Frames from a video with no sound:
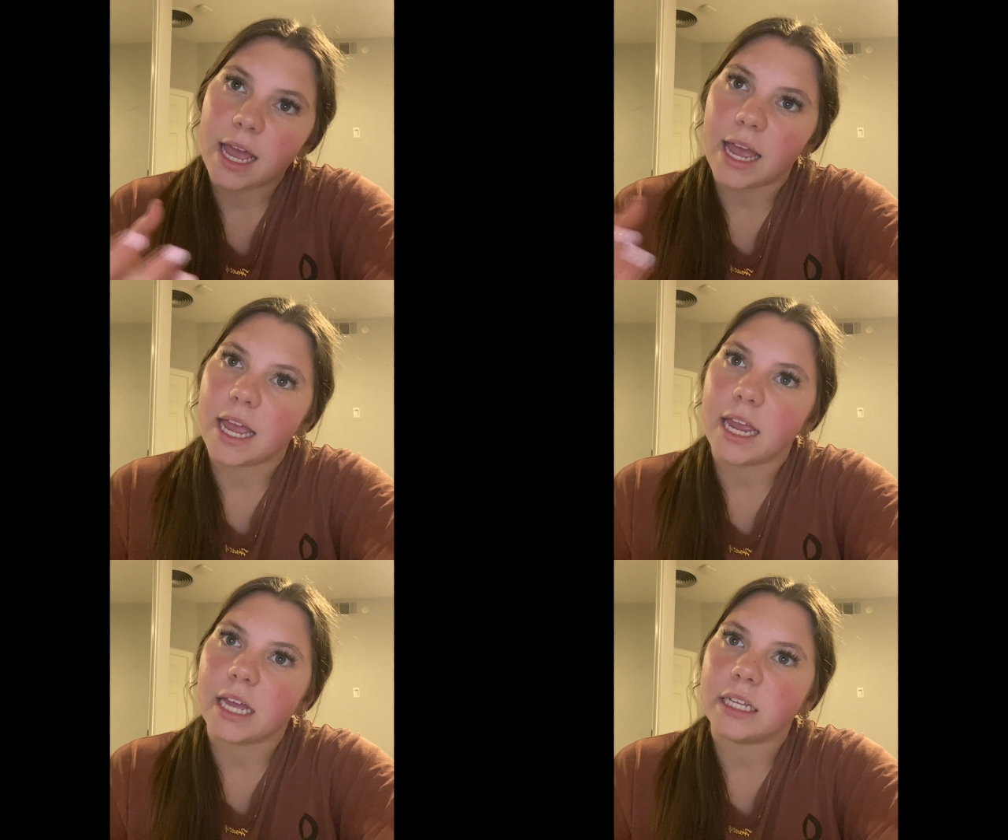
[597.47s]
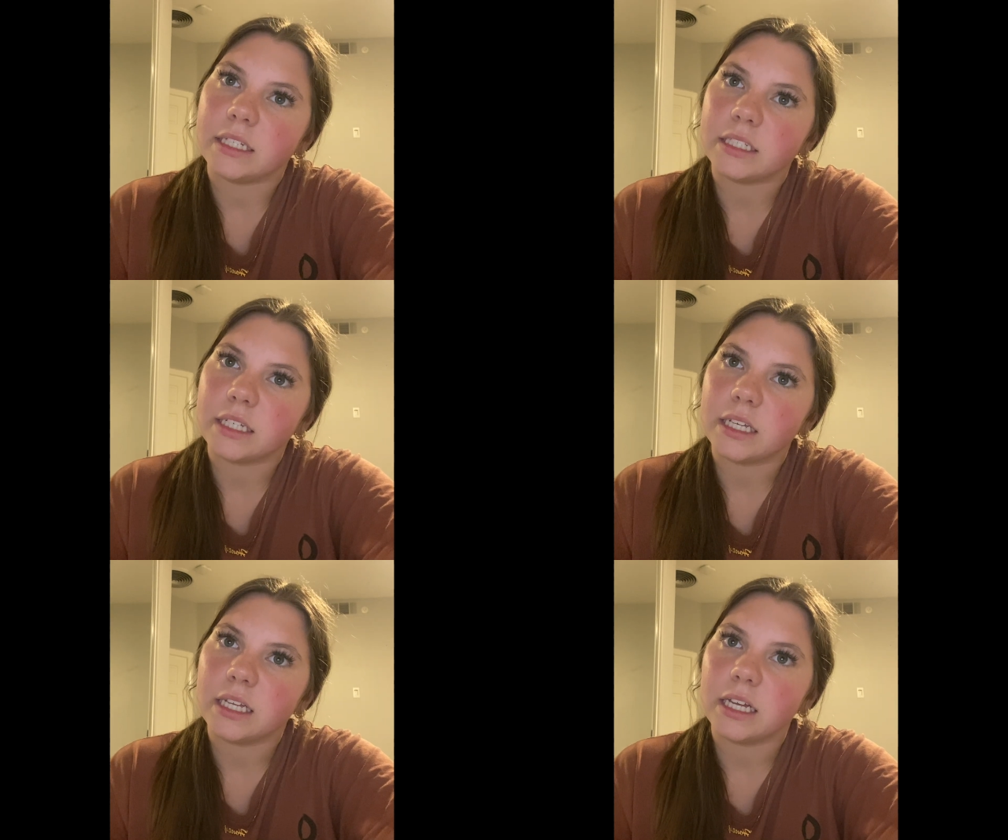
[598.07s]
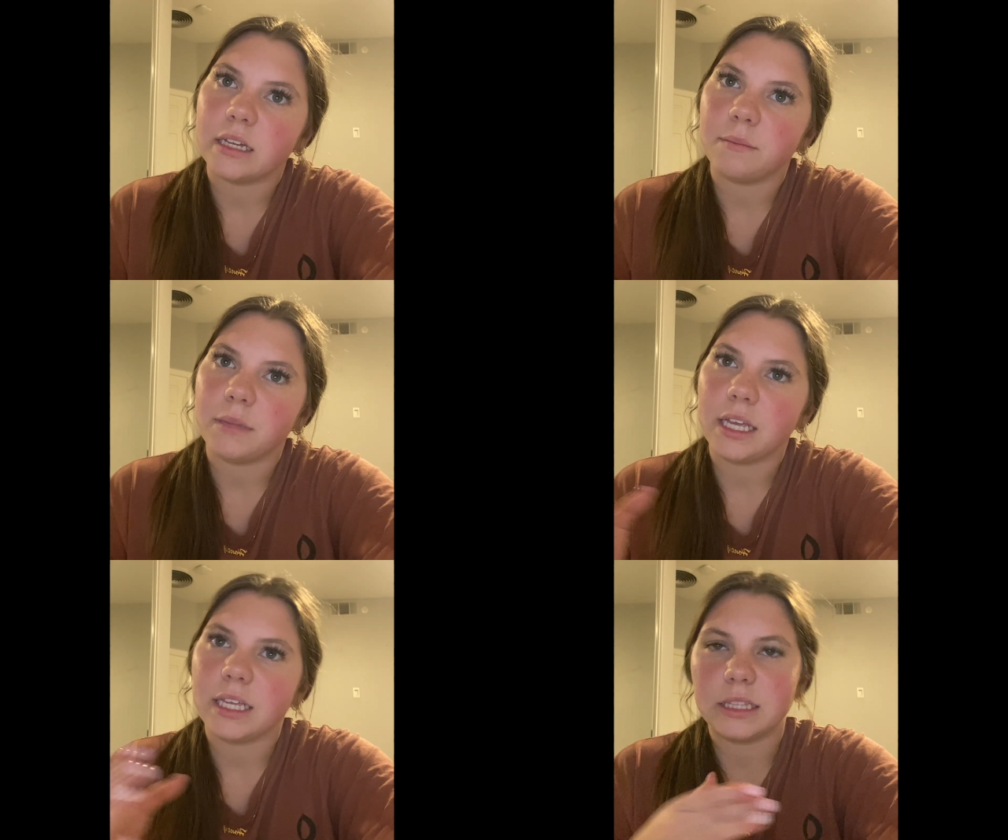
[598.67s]
and
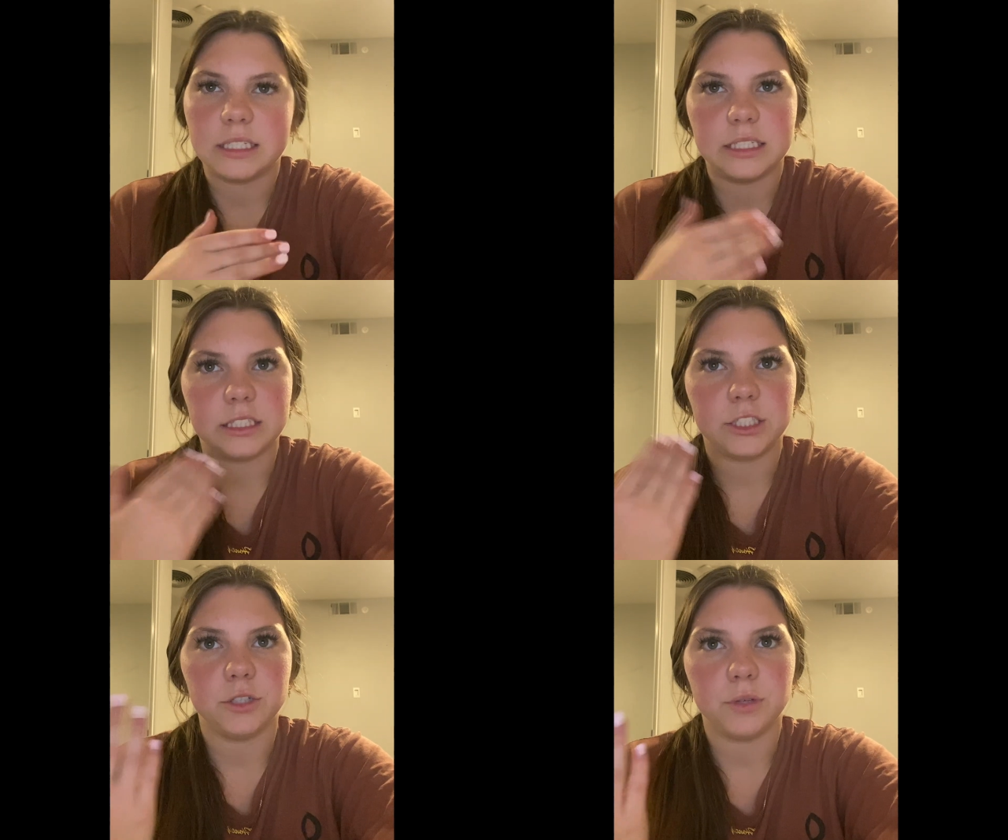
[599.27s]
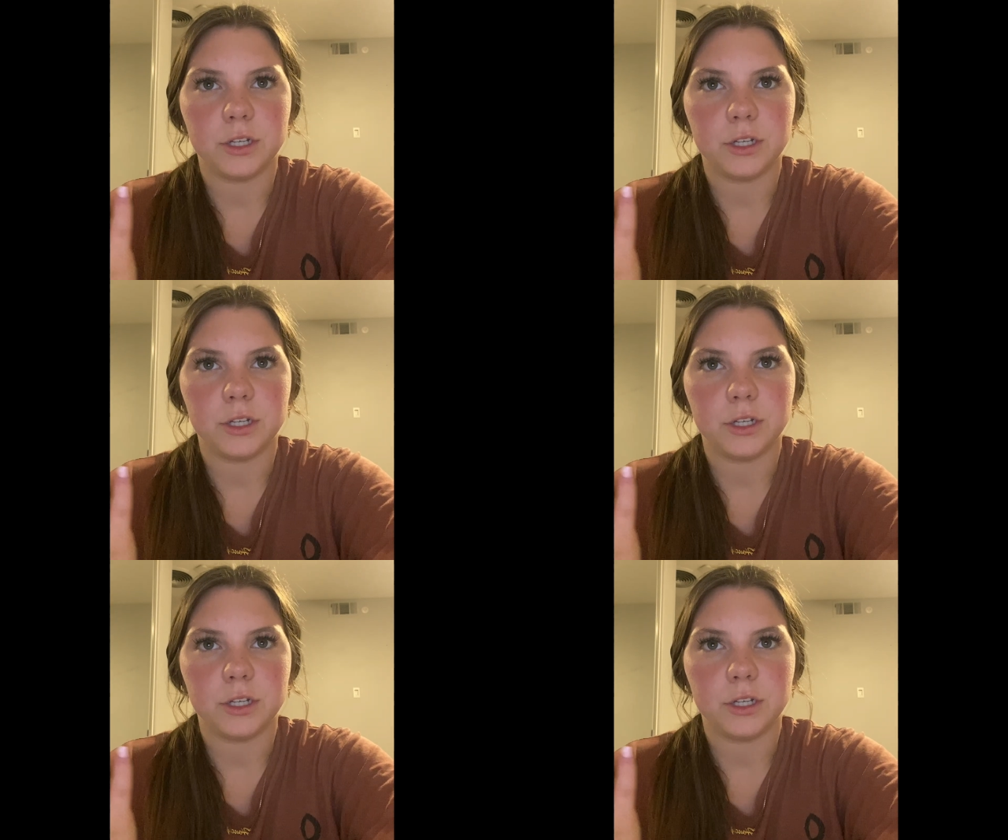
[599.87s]
it leads to